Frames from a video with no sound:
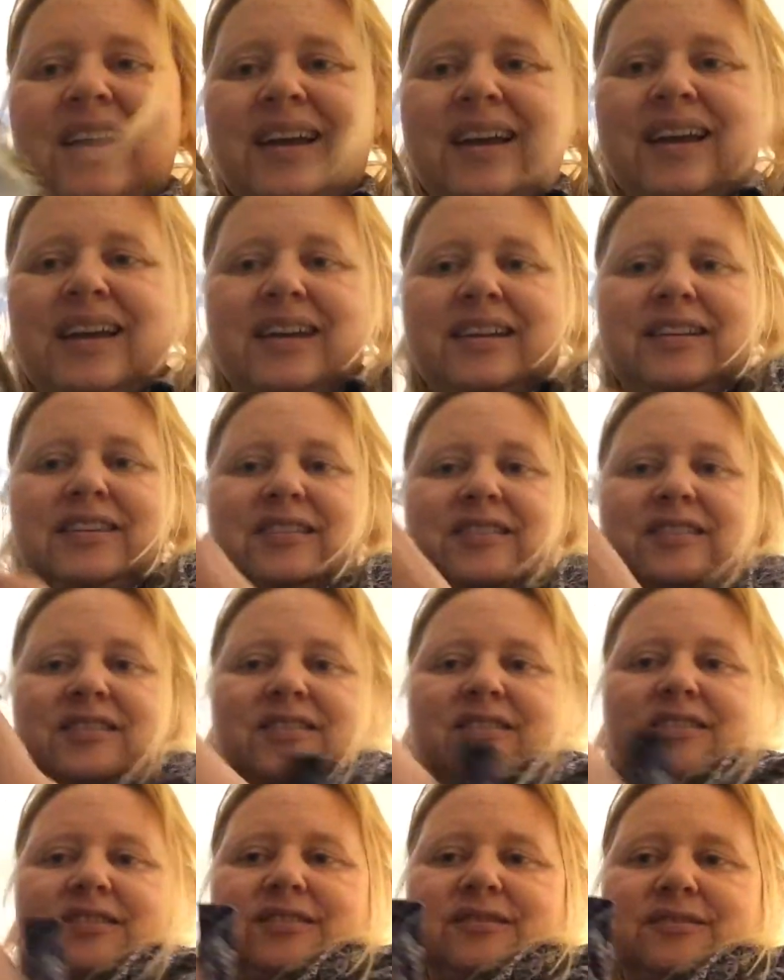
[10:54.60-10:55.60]
And
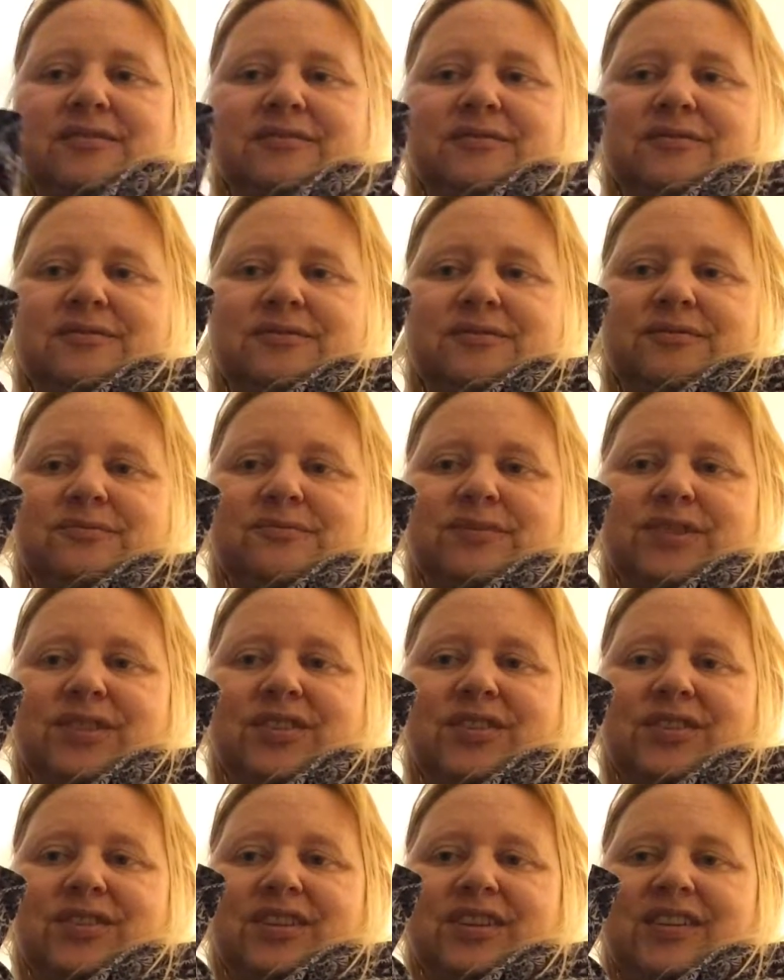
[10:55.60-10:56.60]
with
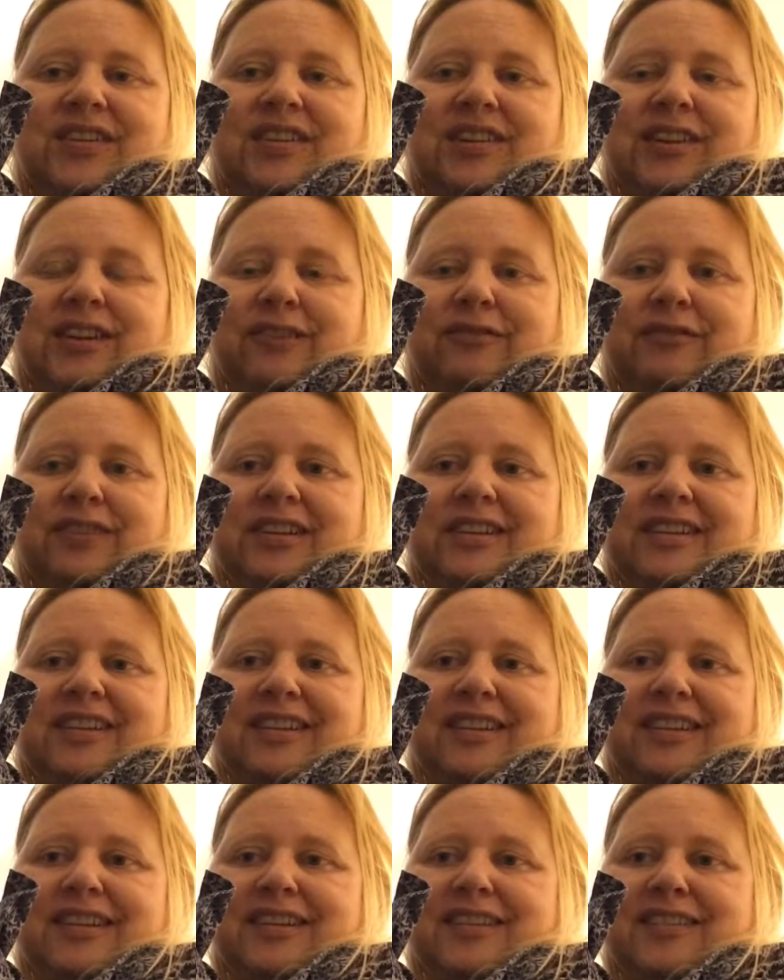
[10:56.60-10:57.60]
these lovely
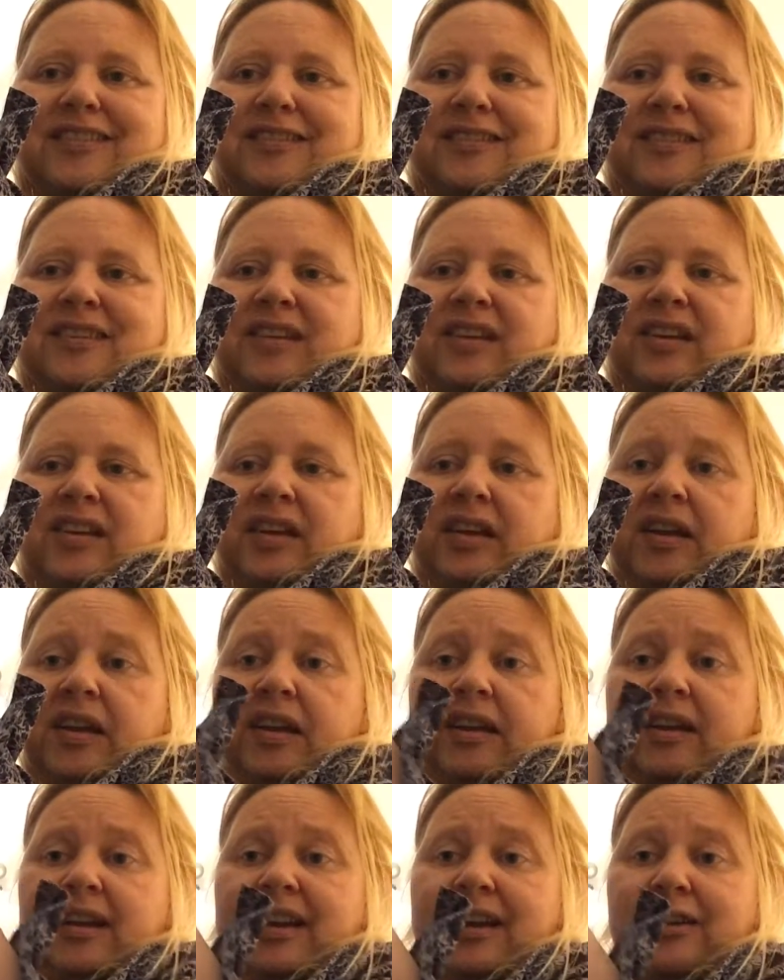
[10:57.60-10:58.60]
ties.
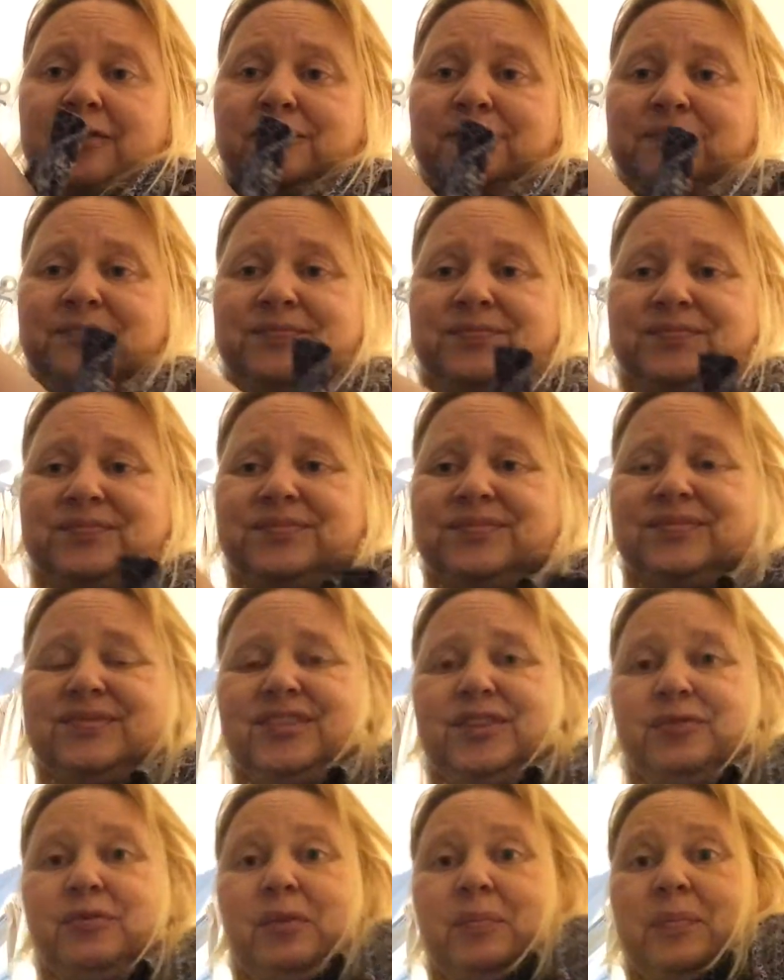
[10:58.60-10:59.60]
Now,
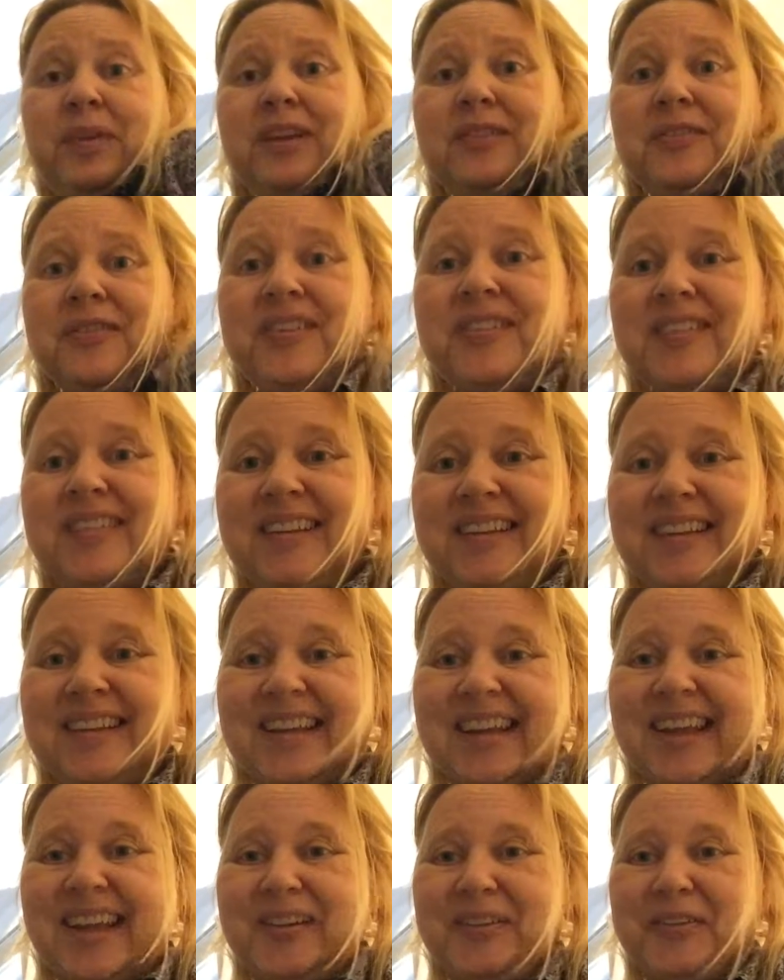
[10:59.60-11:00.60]
you won't be able to see the
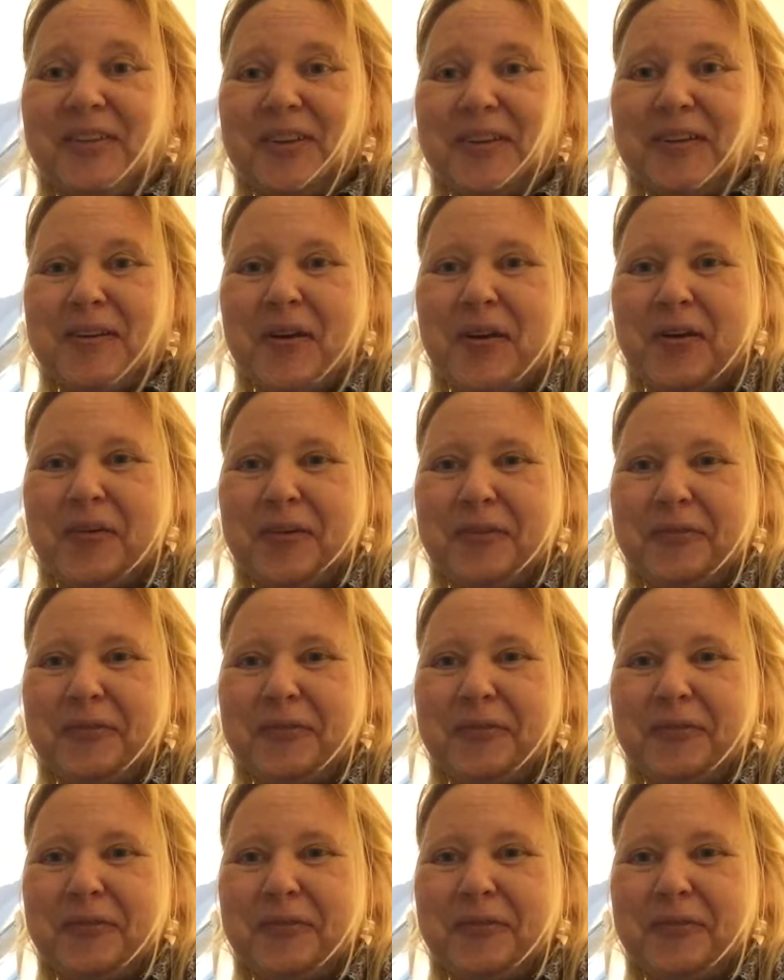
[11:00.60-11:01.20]
Celtic knot,